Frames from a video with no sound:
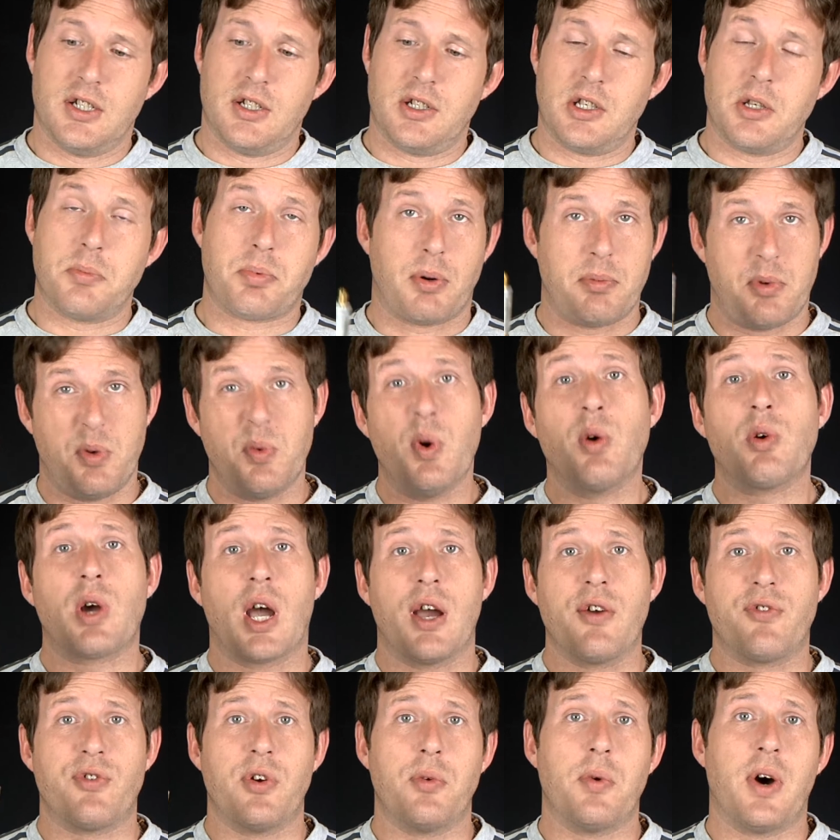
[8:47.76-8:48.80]
will
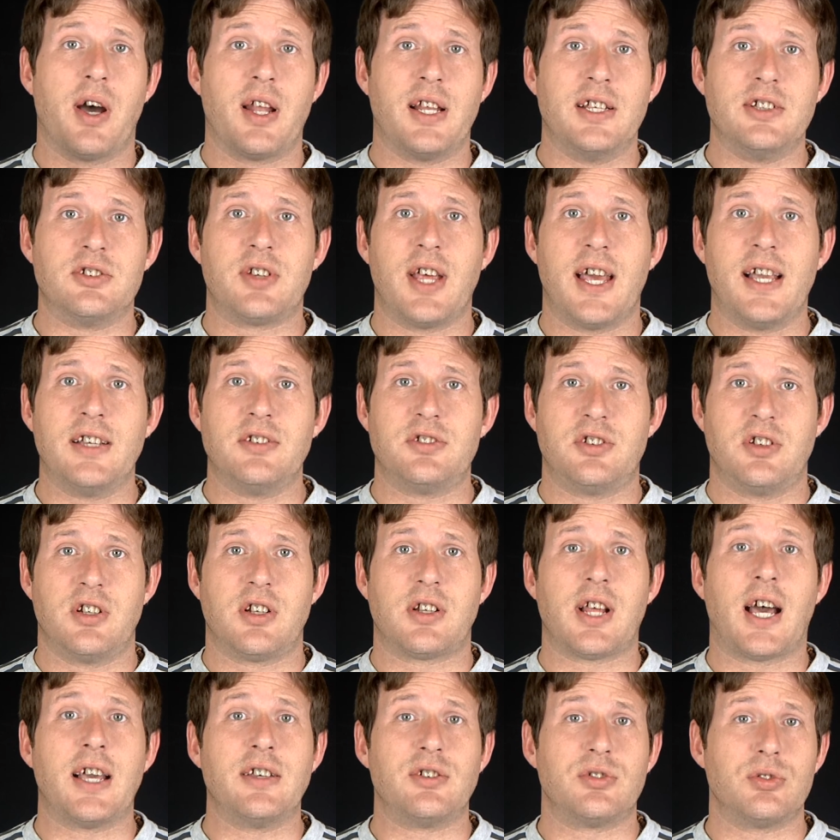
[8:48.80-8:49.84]
go through one of these tanks in
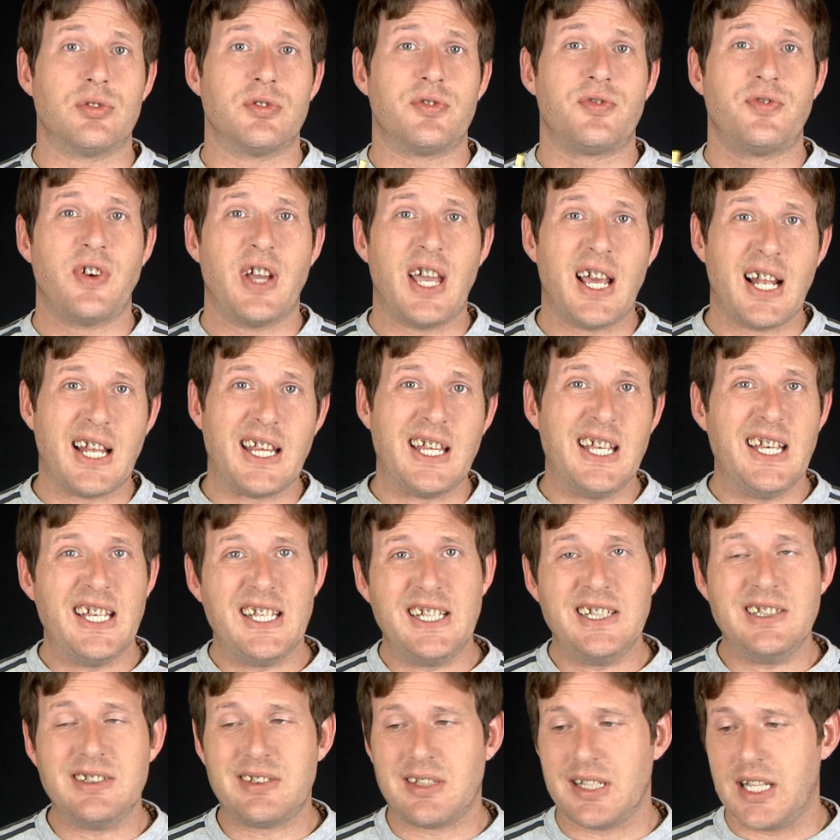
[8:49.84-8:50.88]
days sort of fairly
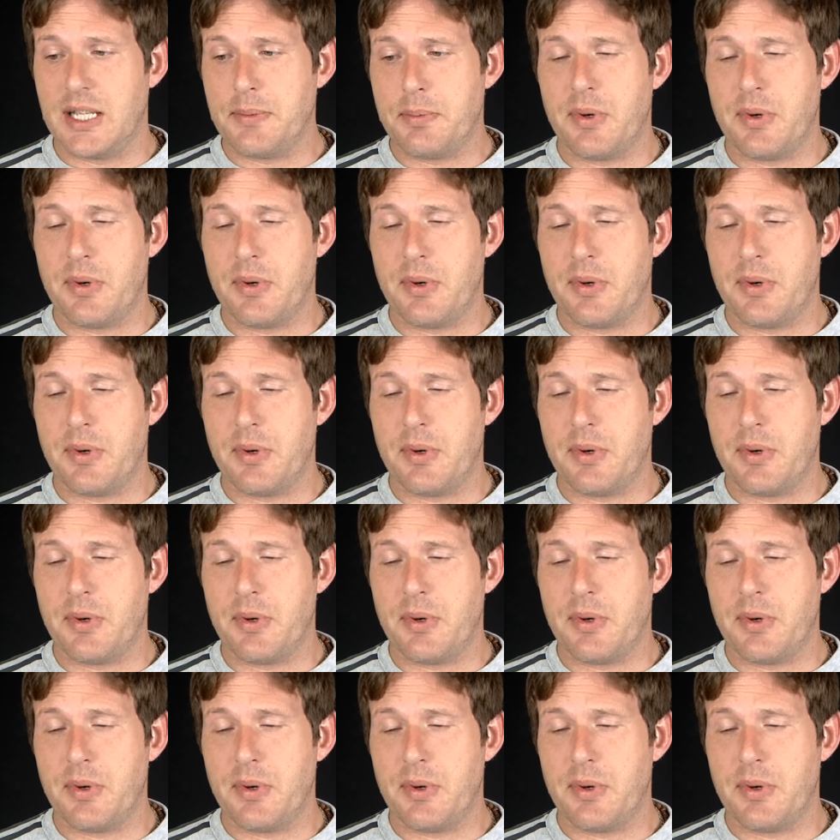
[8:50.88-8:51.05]
easily.